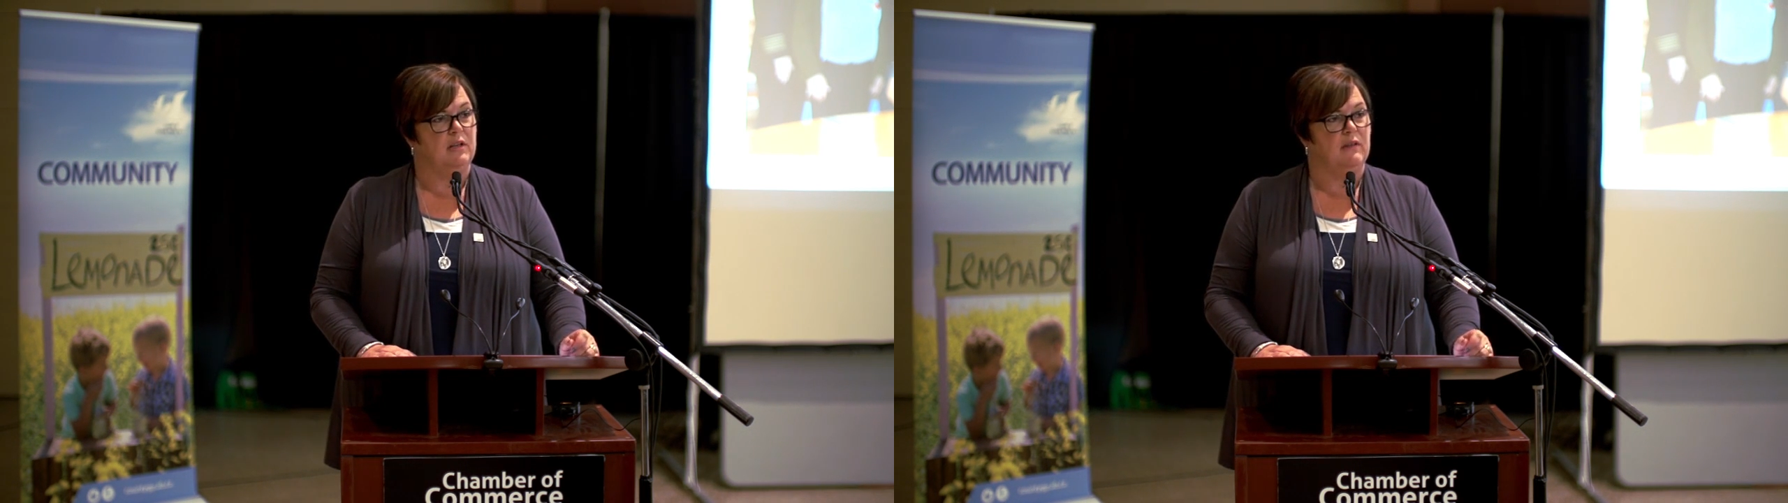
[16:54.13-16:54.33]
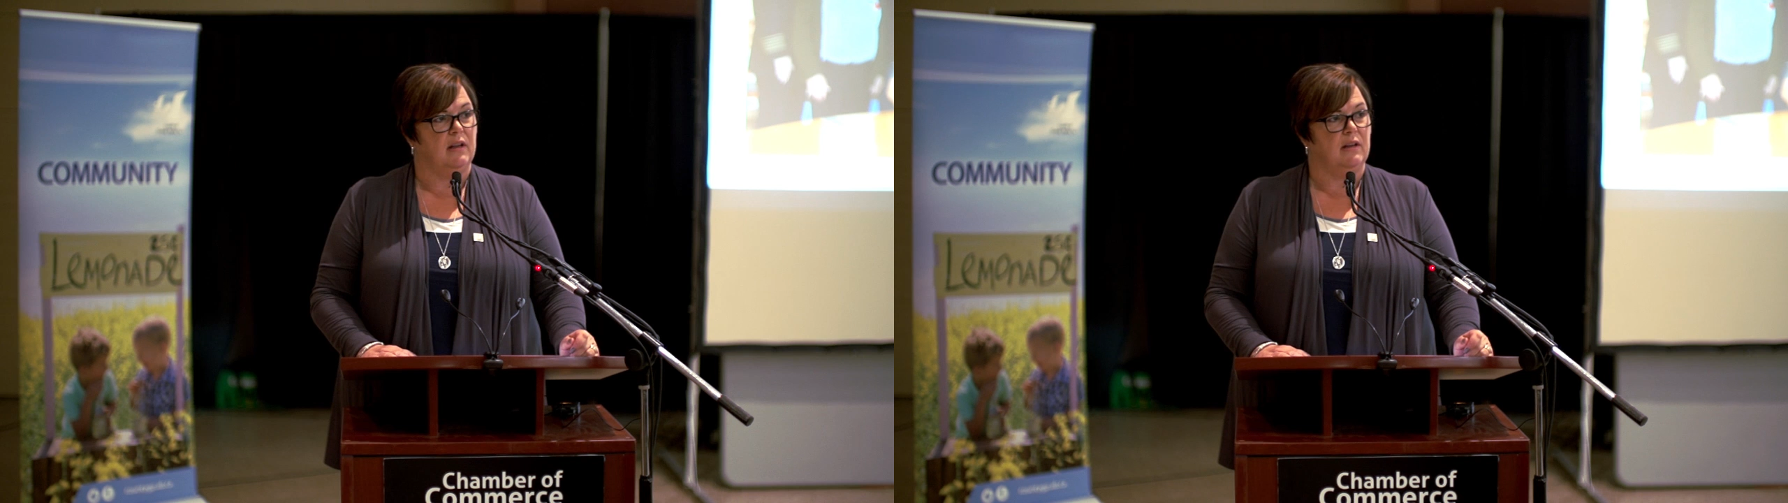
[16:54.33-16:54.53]

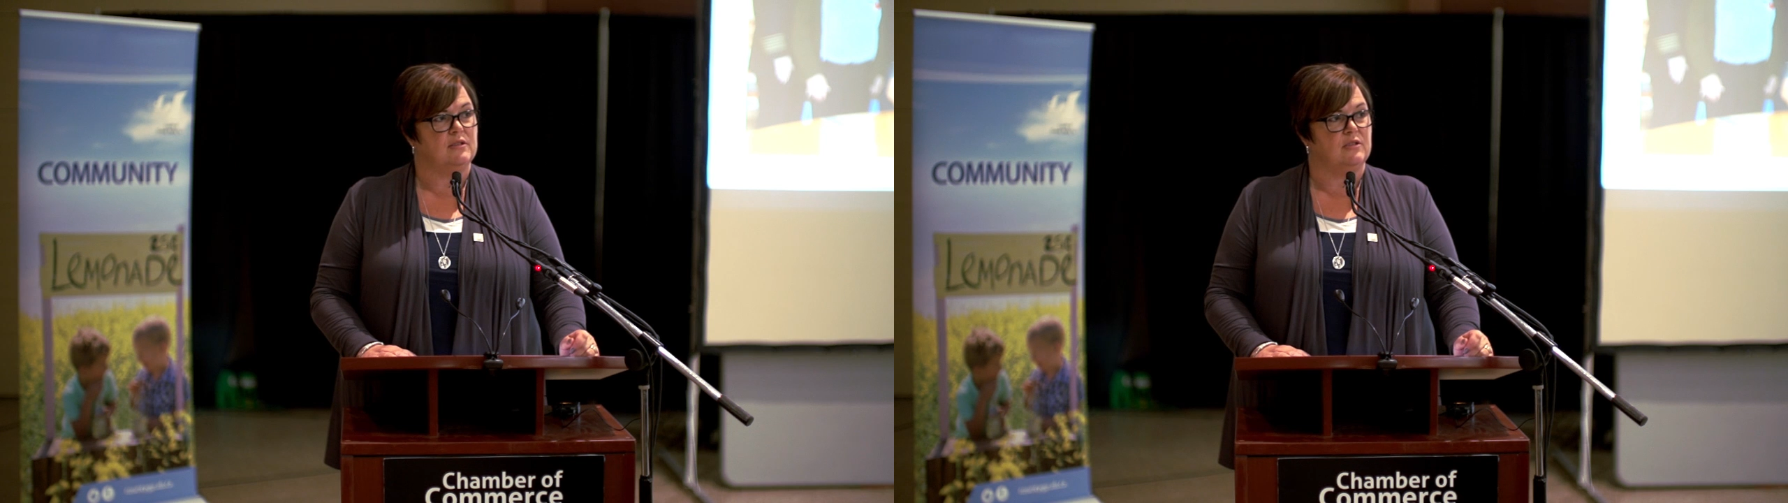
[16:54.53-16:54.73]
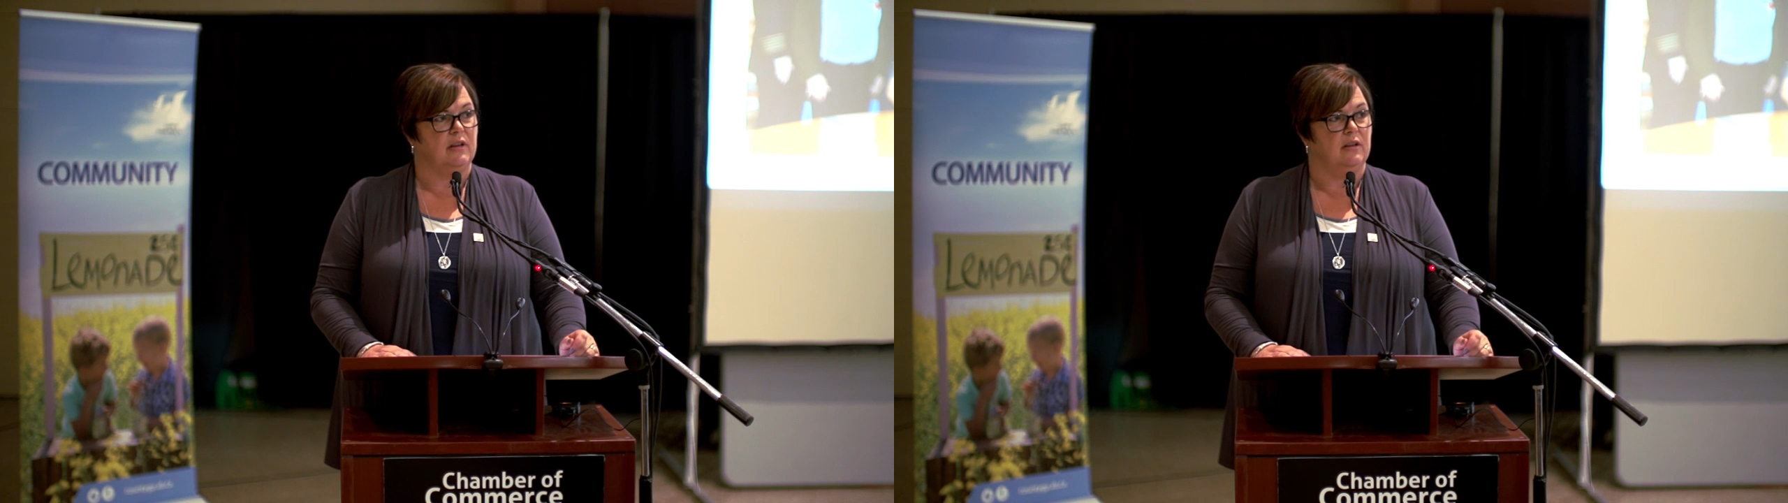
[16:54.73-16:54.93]
we need
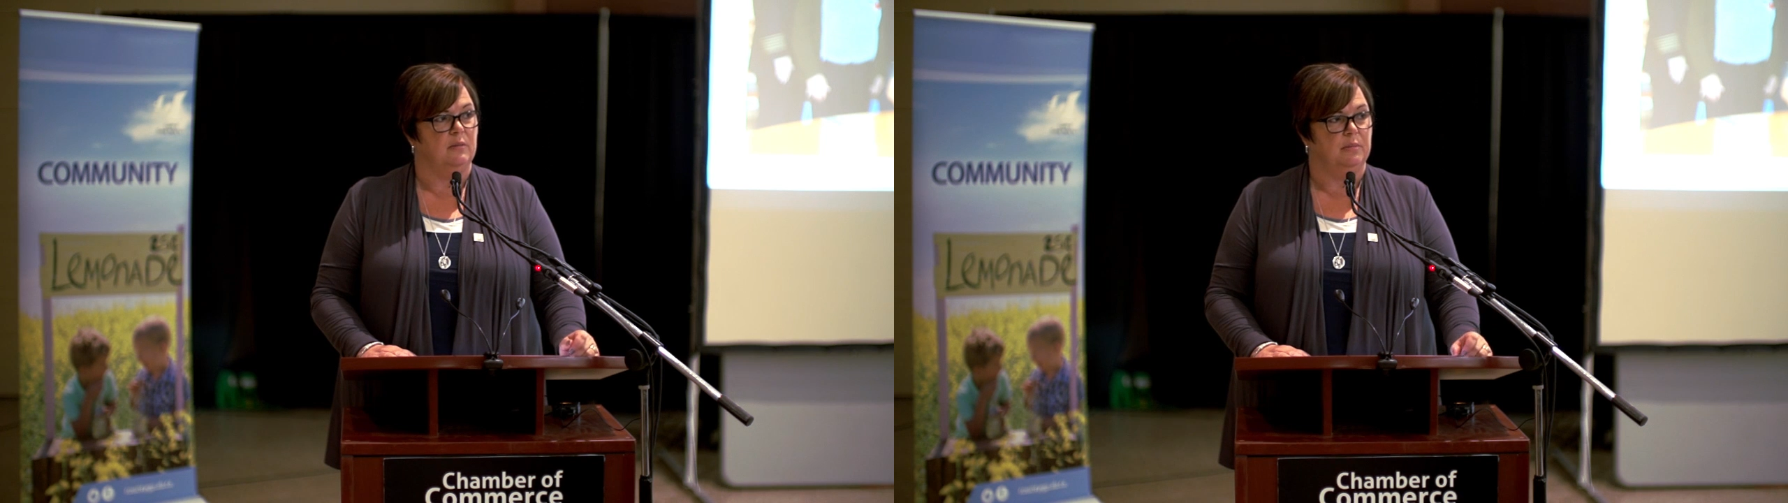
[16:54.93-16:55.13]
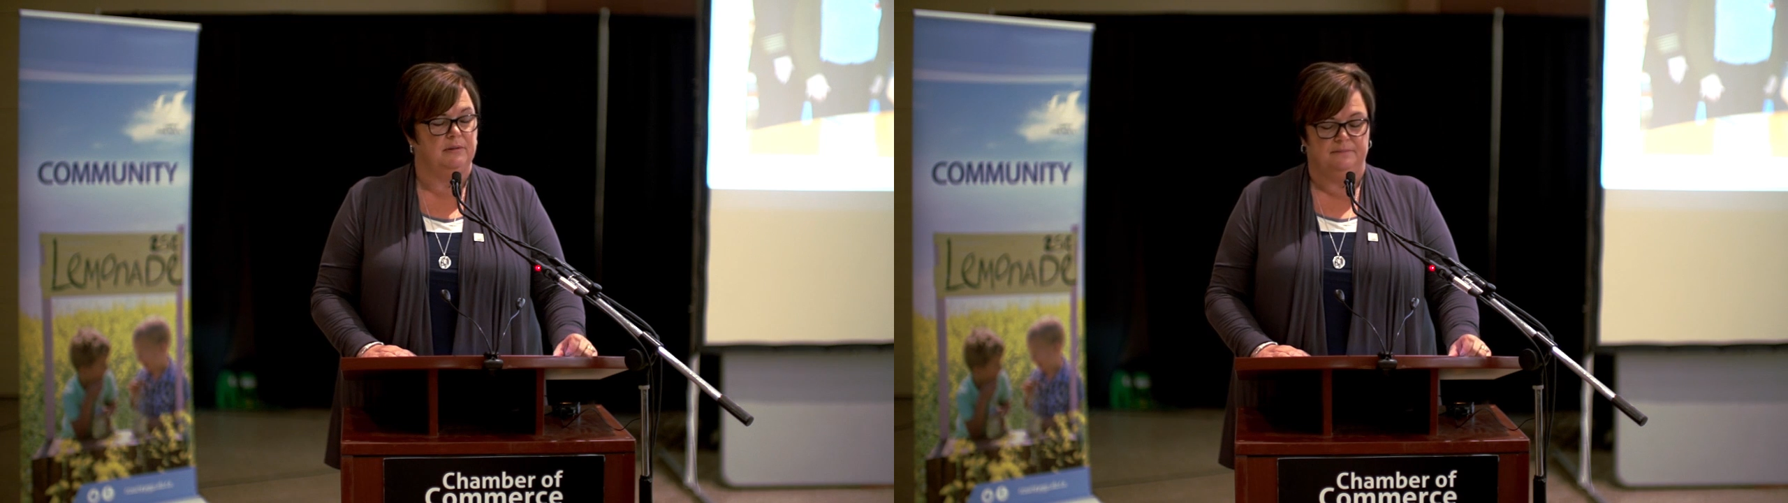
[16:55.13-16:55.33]
that
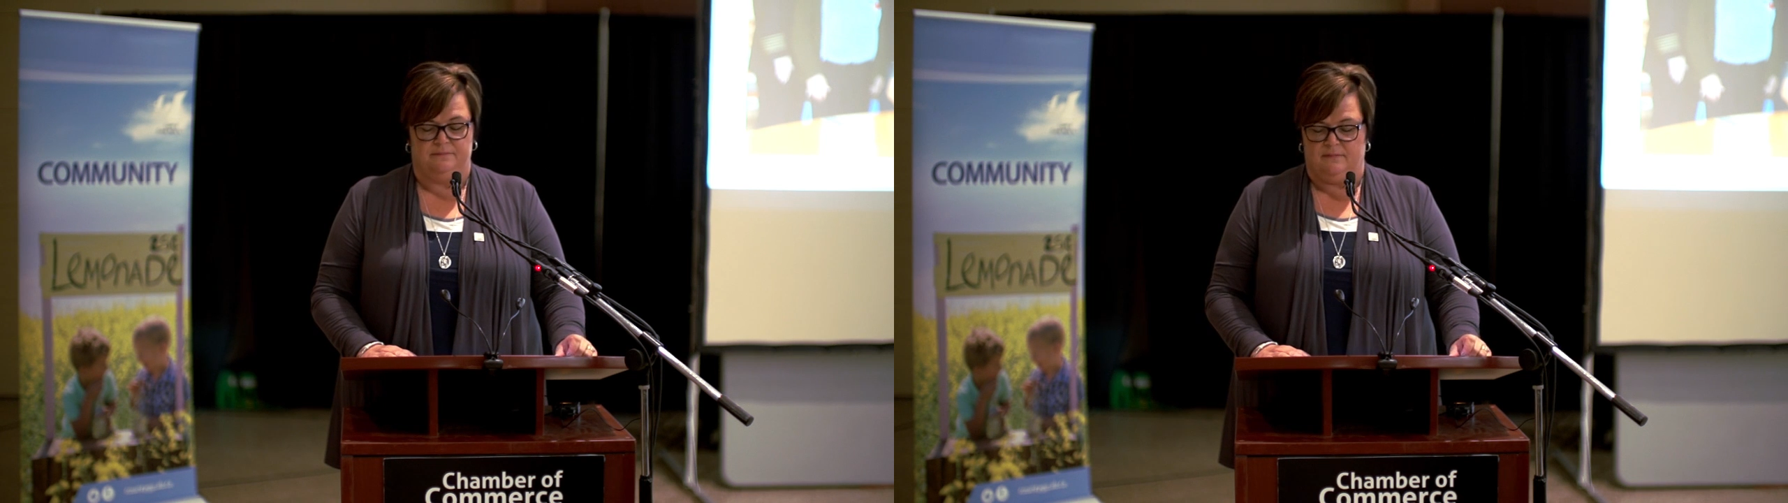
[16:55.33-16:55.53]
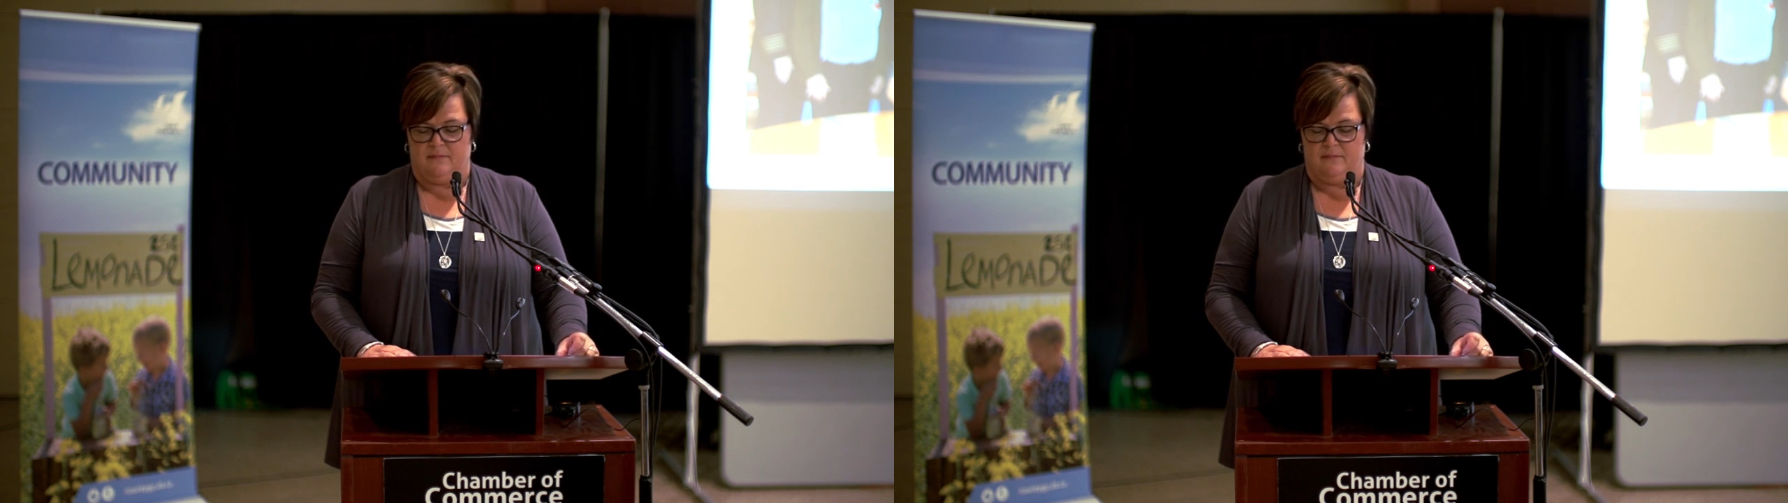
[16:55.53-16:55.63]
extra help.